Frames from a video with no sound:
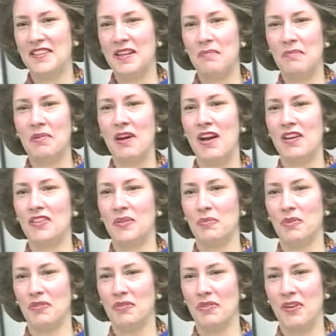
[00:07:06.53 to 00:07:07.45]

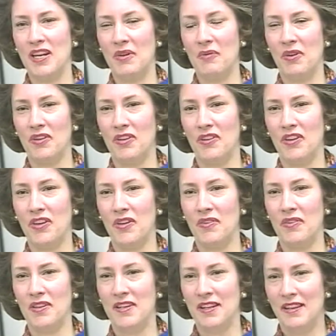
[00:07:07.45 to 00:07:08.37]
impossible for anyone to
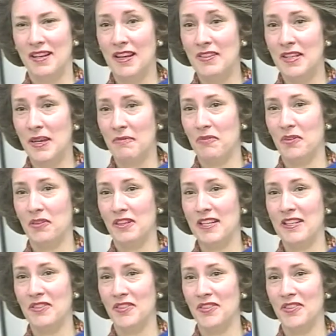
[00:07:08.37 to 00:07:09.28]
know except for
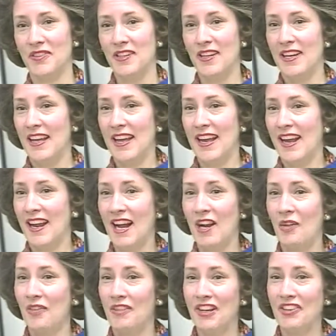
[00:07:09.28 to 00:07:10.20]
Liesl, and I
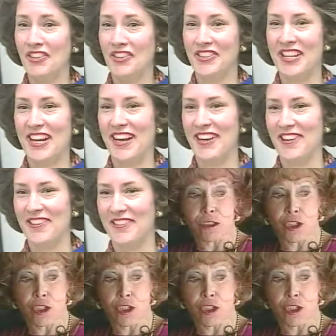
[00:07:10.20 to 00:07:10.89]
don't think she'll tell you.